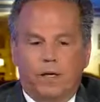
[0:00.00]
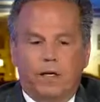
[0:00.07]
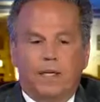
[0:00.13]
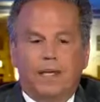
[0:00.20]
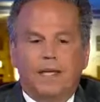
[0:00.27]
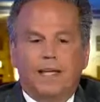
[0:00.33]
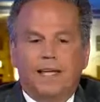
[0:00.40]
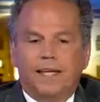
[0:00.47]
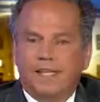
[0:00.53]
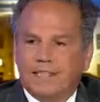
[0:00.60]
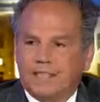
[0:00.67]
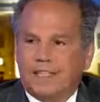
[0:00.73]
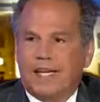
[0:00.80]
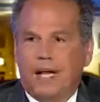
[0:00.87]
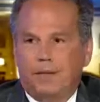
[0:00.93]
one. It
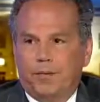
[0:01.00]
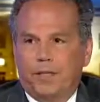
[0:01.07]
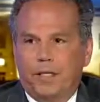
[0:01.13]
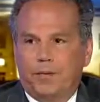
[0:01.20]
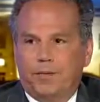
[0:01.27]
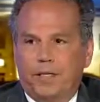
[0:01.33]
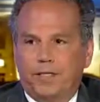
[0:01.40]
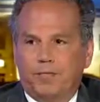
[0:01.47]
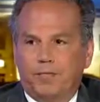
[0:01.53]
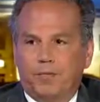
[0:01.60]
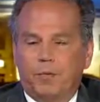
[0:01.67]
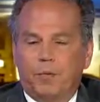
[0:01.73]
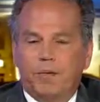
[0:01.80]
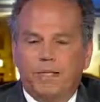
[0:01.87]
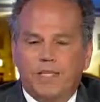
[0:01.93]
is a complicated
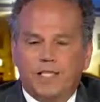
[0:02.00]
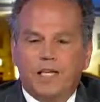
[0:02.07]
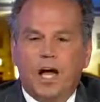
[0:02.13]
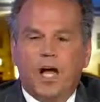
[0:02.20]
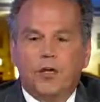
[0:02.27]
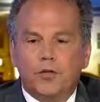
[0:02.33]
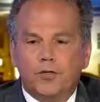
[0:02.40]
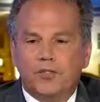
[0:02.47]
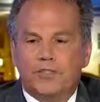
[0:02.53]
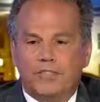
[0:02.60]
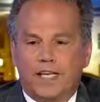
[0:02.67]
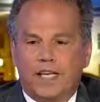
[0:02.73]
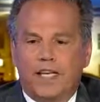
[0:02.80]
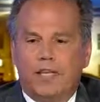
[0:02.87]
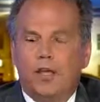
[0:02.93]
relationship, but we need to
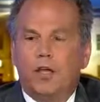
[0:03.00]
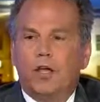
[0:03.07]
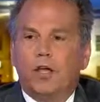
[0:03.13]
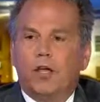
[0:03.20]
understand